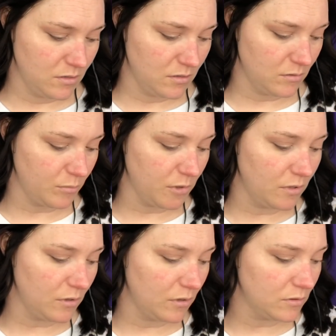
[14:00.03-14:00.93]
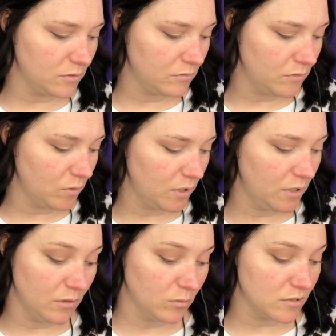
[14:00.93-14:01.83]
Oh my gosh, I have no
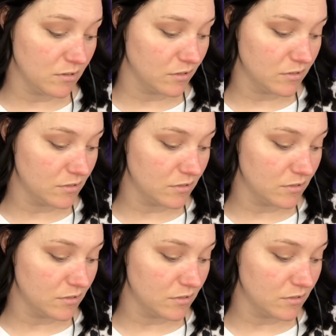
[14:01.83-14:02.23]
idea what song this